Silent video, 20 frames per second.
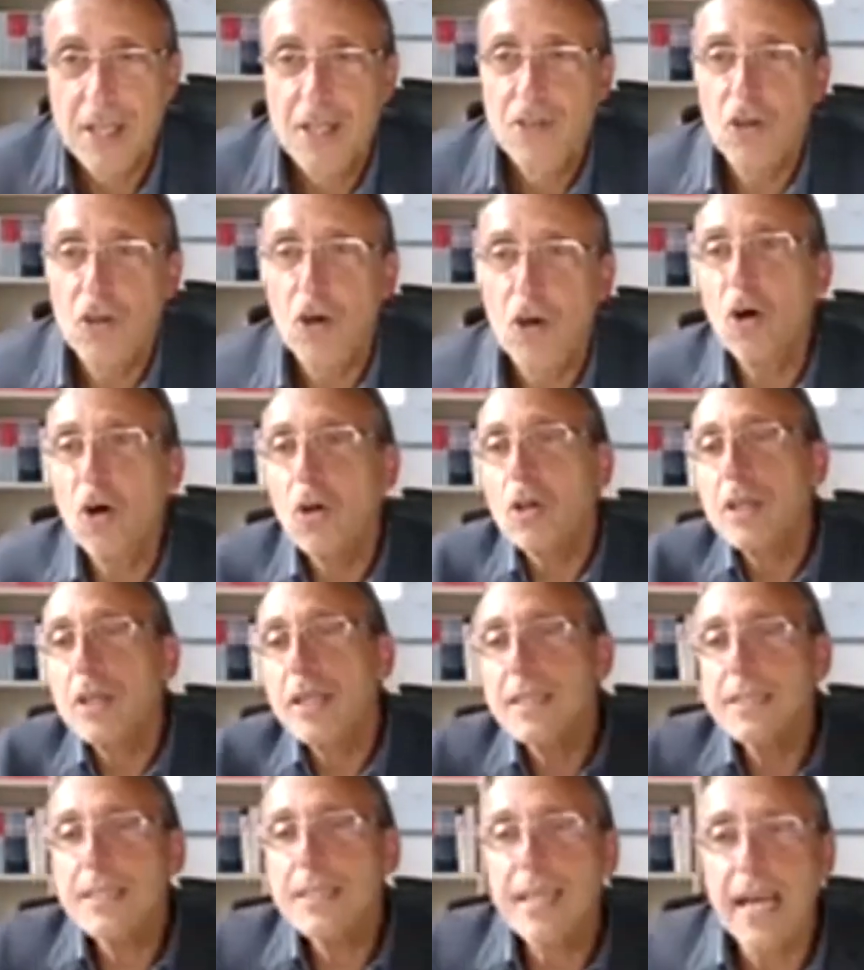So all
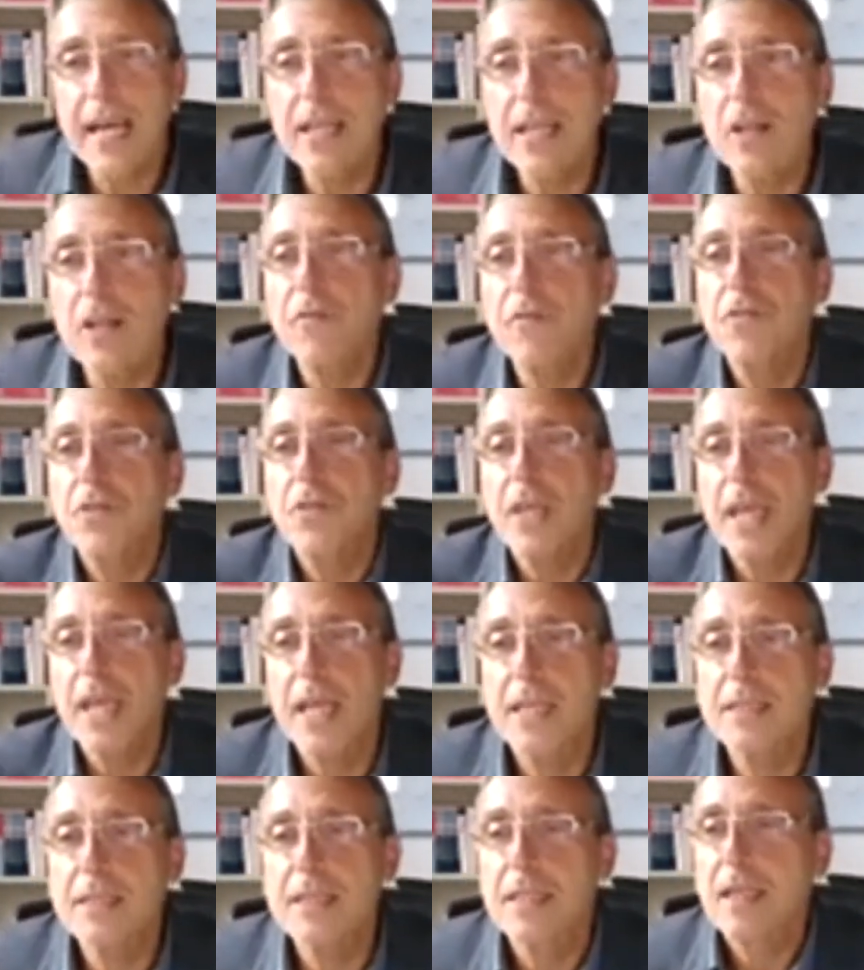these kind of
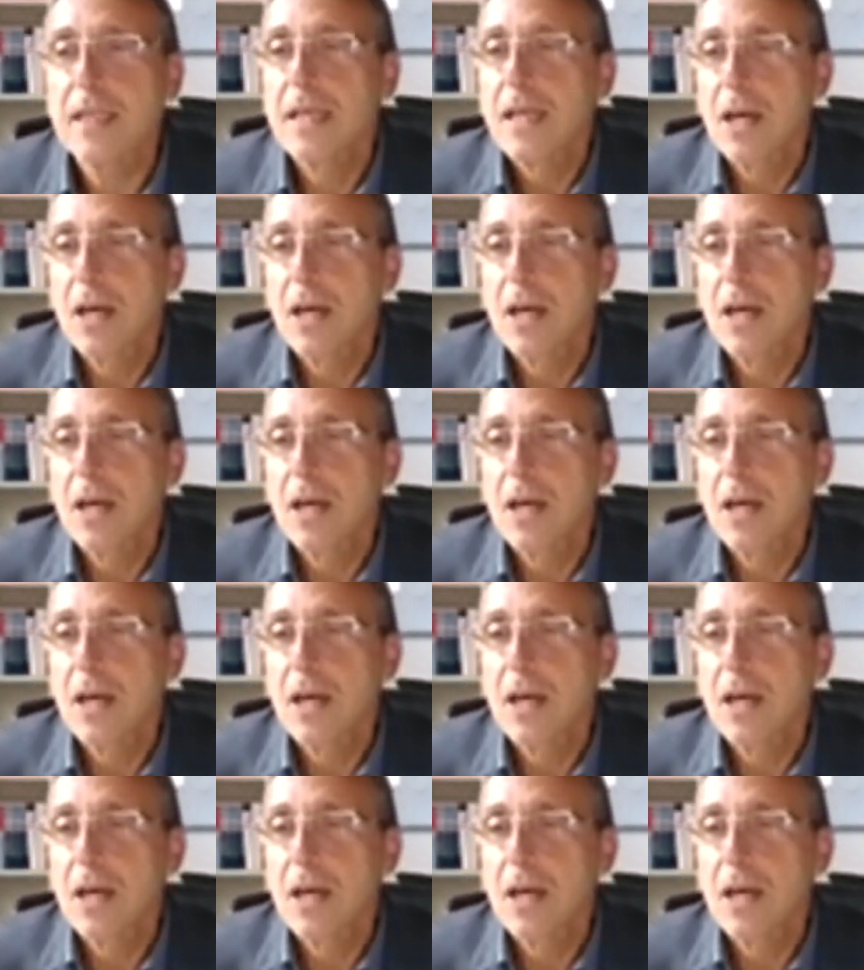things,